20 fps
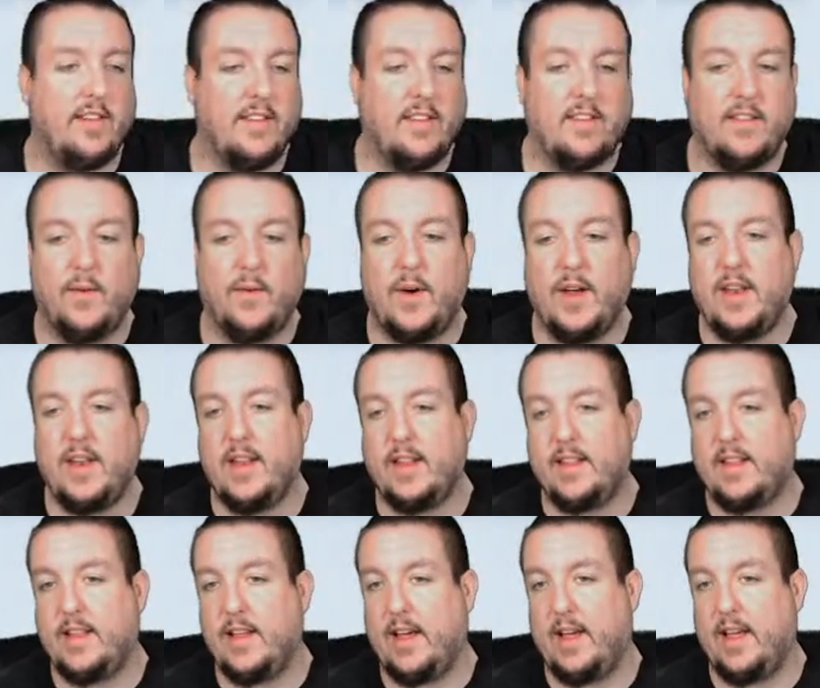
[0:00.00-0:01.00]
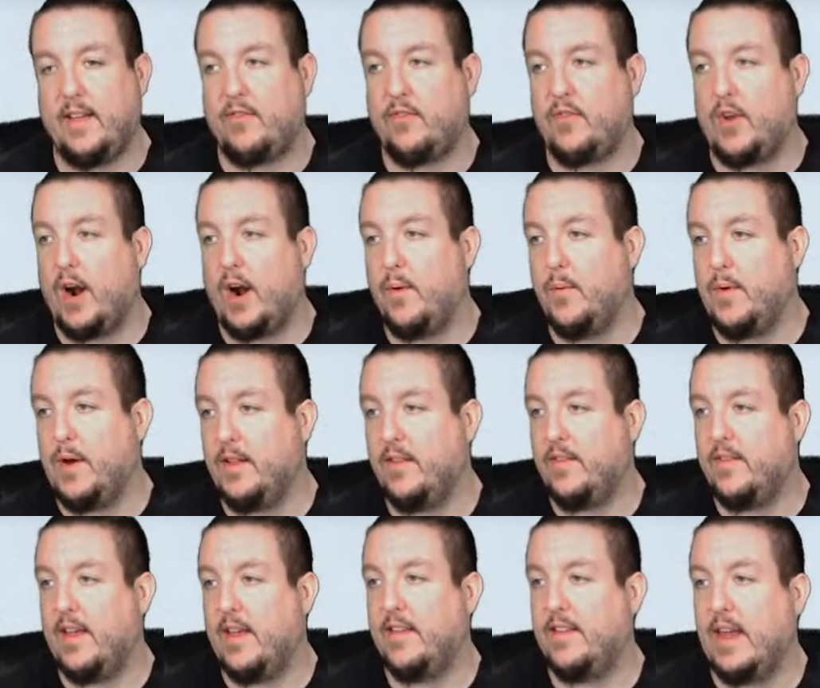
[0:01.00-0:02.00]
This is the one that uh, Starwin
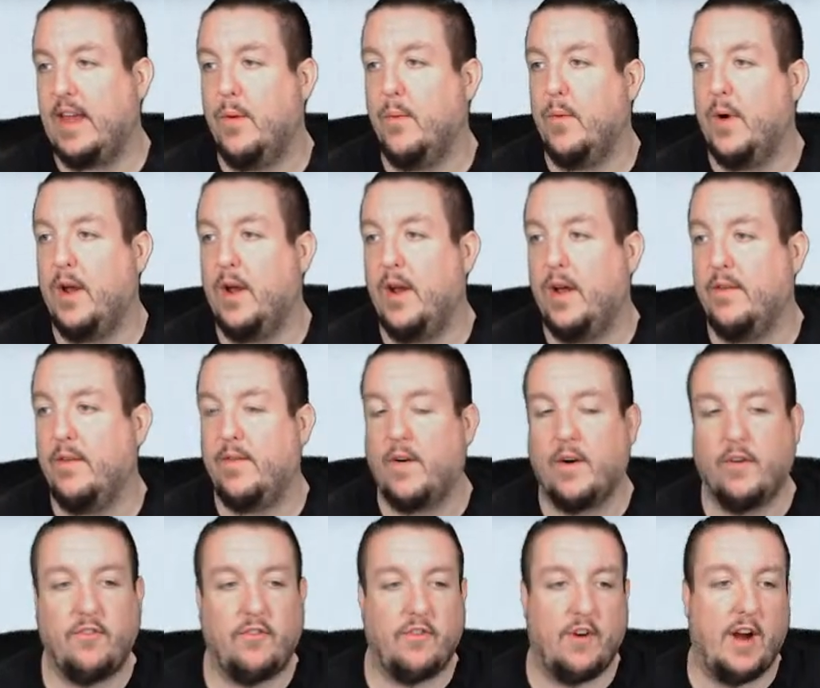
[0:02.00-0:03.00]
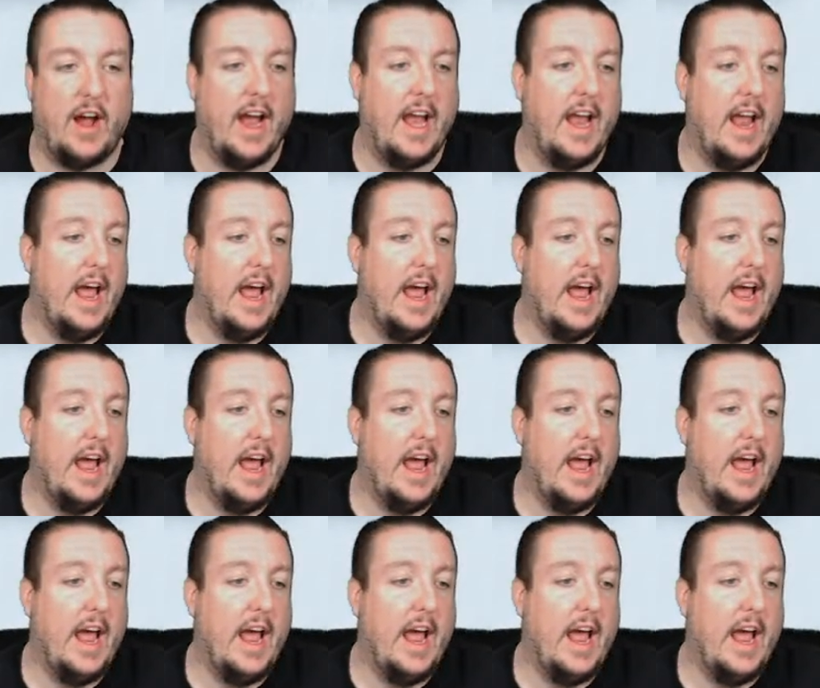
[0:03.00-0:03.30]
says he won on first try.